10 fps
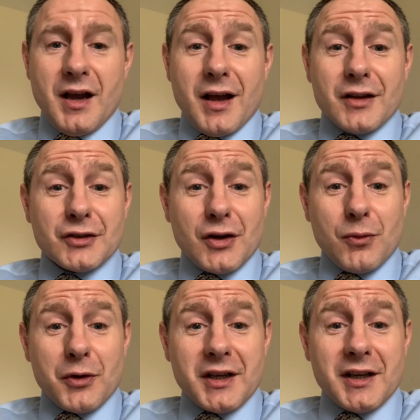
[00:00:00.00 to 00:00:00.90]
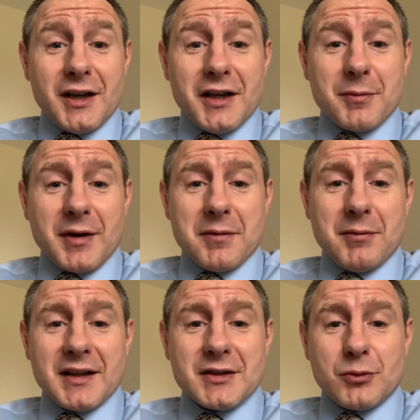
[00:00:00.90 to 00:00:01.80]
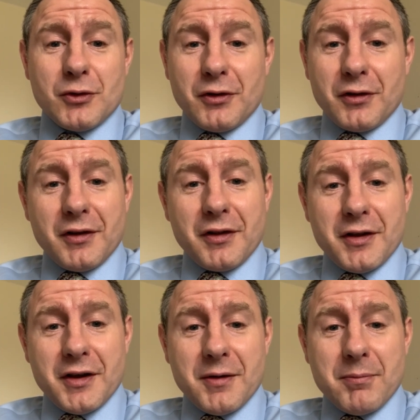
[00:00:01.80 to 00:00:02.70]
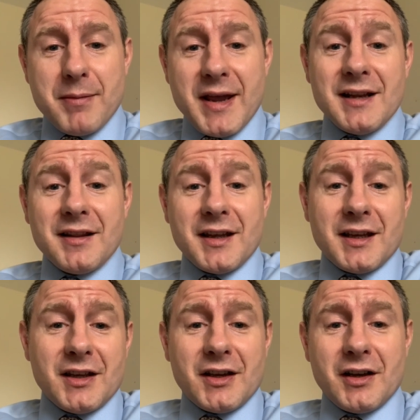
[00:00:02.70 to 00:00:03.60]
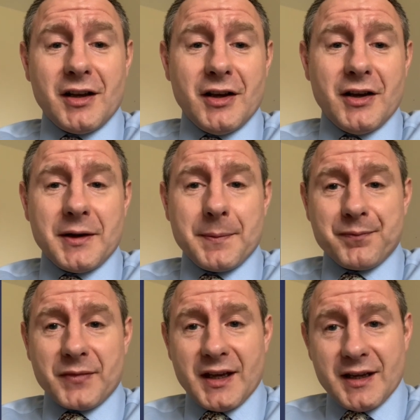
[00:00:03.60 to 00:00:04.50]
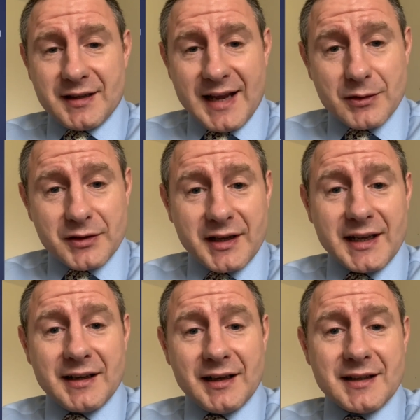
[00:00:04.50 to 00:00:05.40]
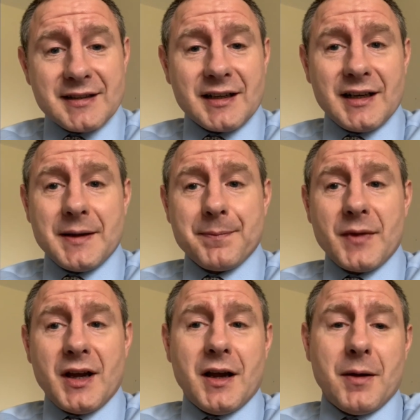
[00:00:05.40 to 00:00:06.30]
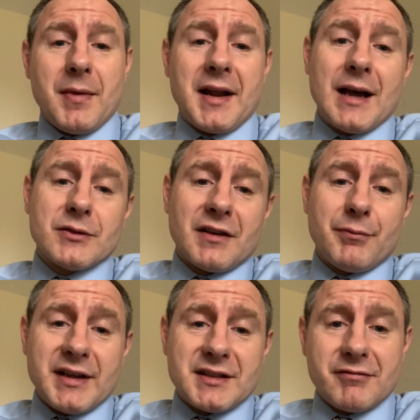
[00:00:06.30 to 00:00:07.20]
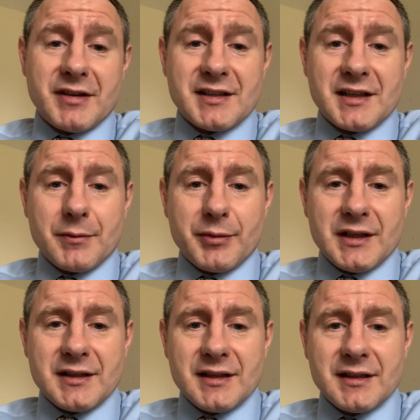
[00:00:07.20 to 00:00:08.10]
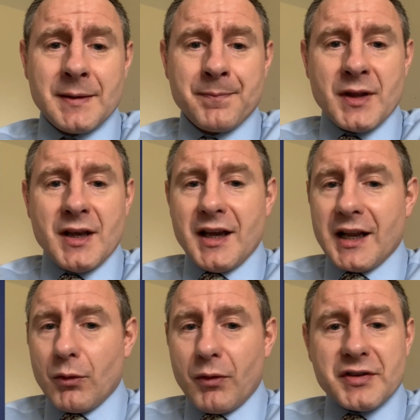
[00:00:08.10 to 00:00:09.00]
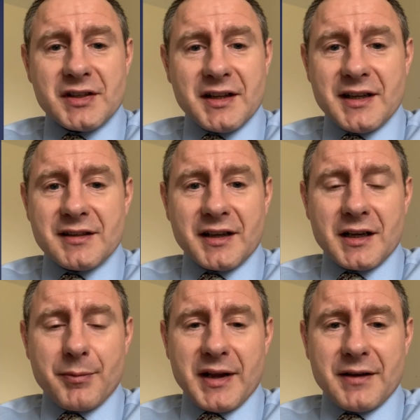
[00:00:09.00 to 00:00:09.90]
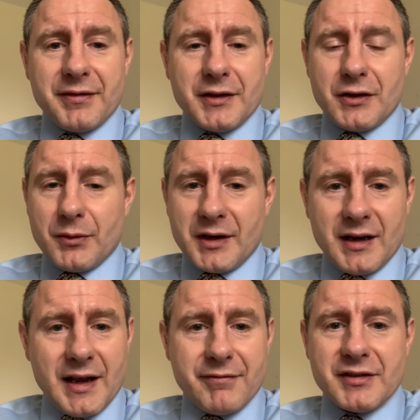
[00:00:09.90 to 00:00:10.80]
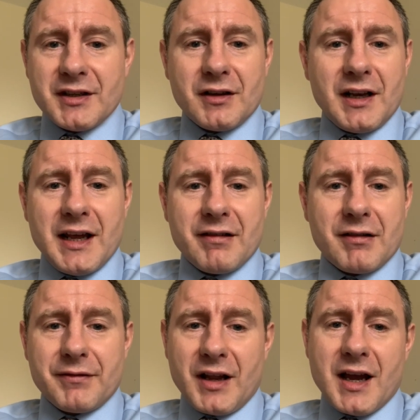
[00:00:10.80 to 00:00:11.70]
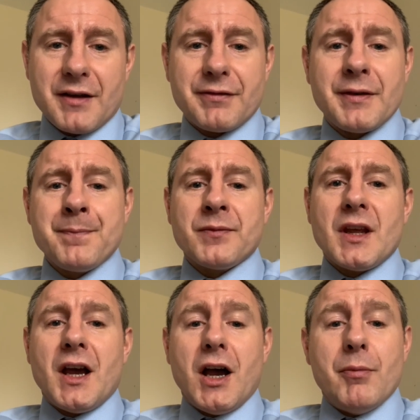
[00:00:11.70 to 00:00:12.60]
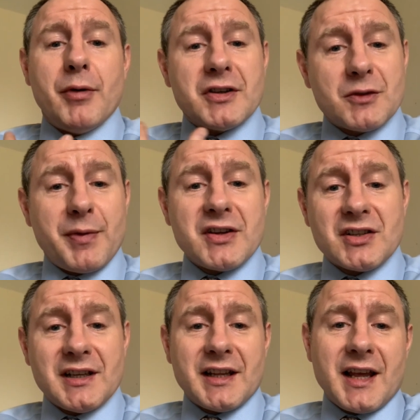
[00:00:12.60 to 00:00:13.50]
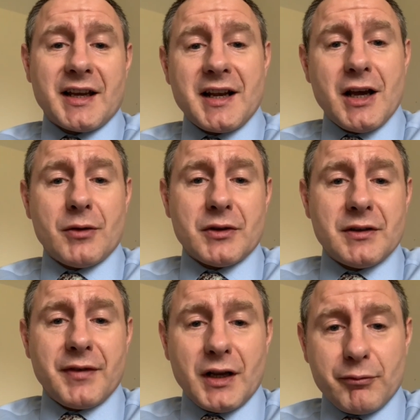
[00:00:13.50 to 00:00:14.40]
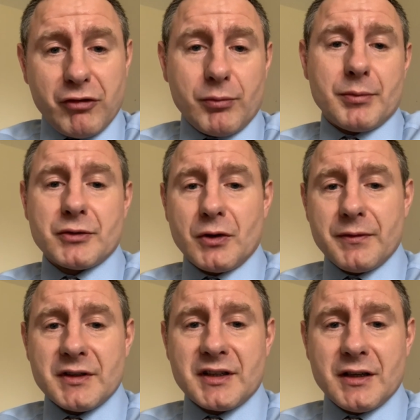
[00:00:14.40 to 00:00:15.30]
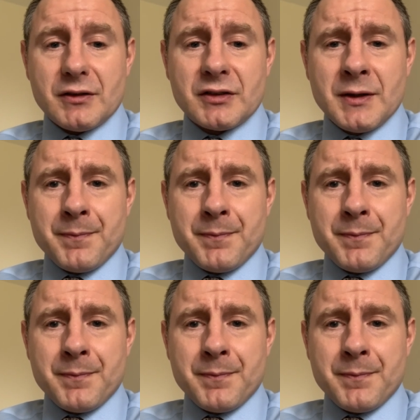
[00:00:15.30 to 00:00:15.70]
So what you're going to learn about in maths? Well, the main thing you're going to learn is how to think analytically and how to have better reasoning abilities. Now, obviously, these are going to benefit you in every single area of life, but especially they're going to help you develop problem-solving skills.